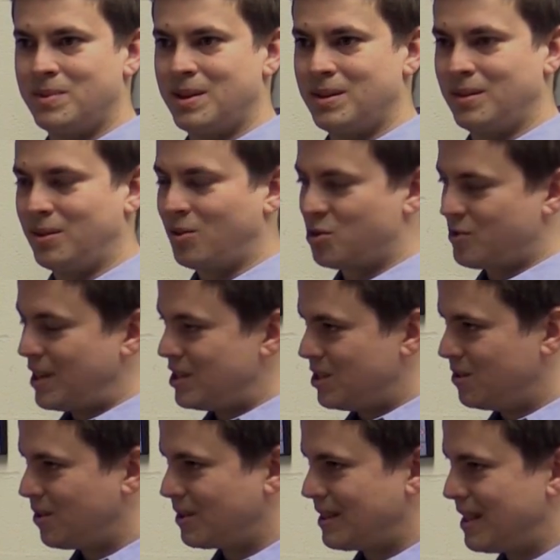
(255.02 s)
little traits
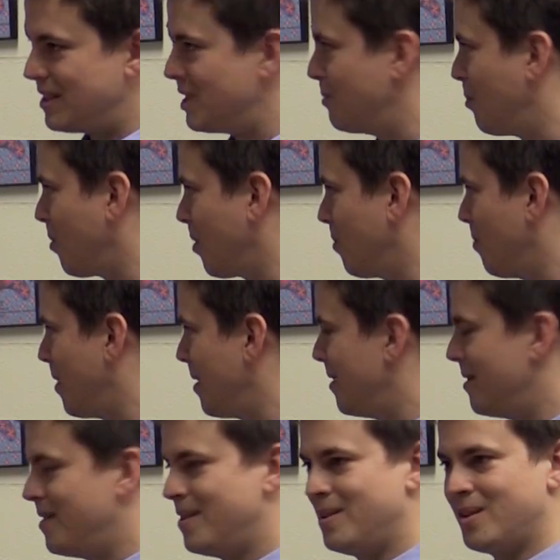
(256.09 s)
you looked at support
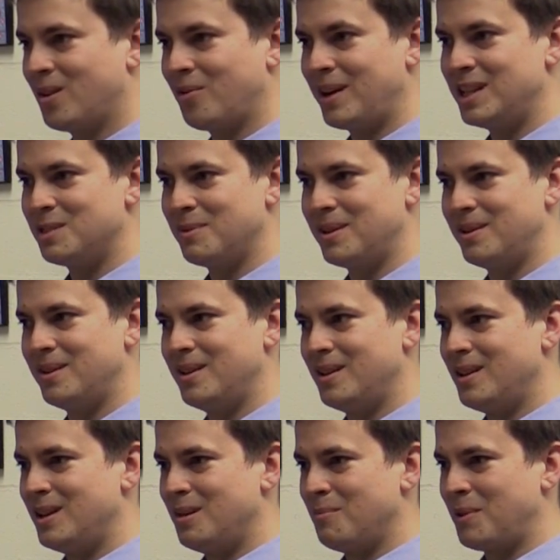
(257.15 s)
one arrangement,
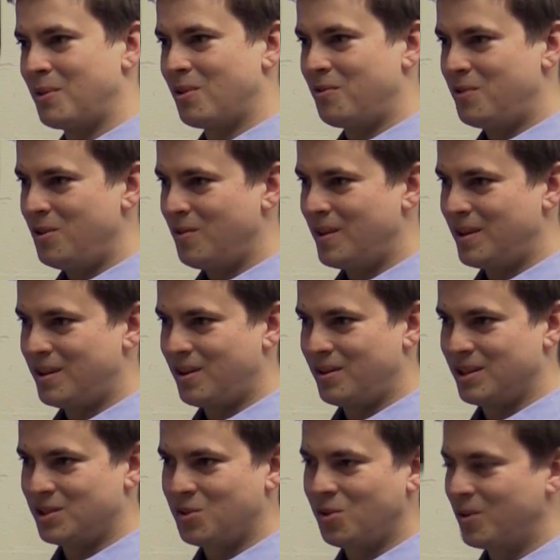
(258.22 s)
but there are a few that are
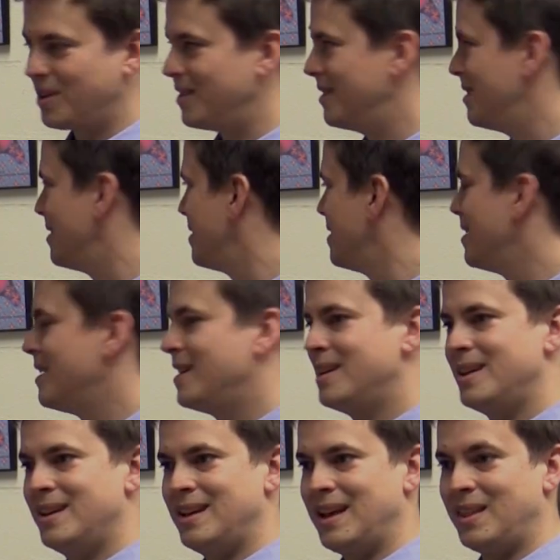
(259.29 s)
discordant,
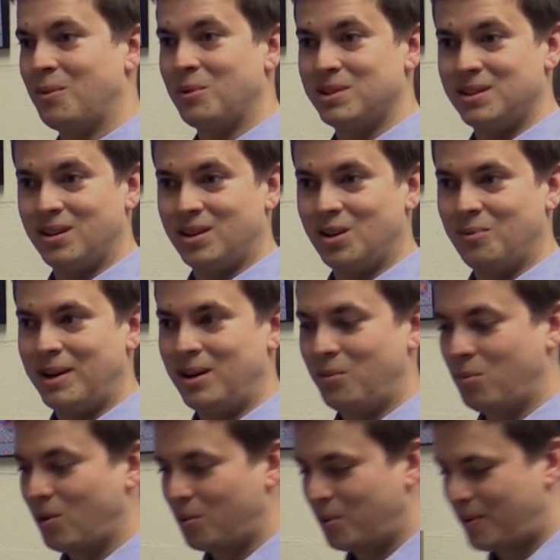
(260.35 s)
and there wasn't a good way to
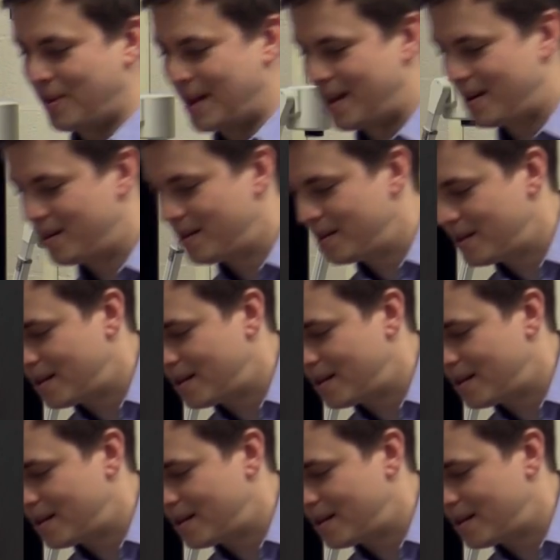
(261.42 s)
work with that